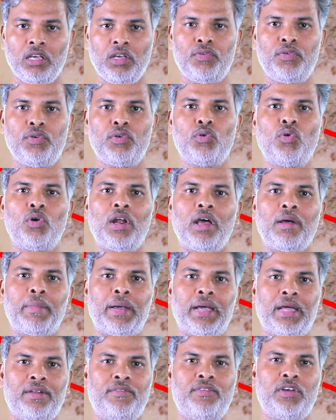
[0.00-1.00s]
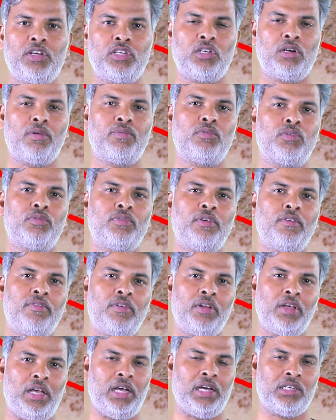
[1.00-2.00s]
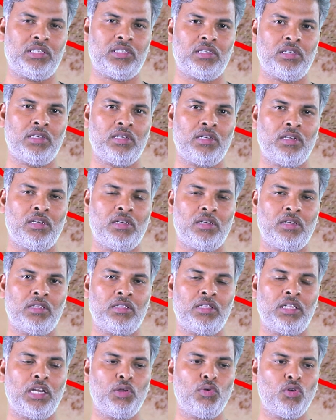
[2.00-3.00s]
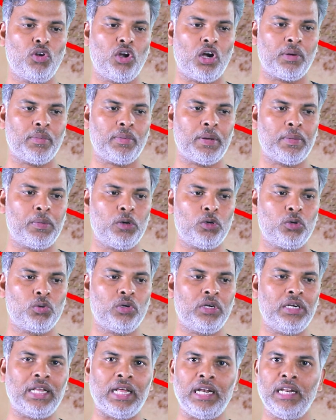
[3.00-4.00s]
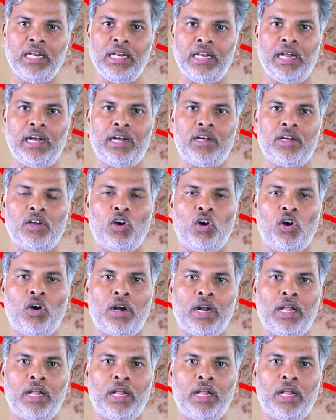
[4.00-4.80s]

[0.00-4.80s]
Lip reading: If you don't have magnification up to 50x, then you will not be able to delineate or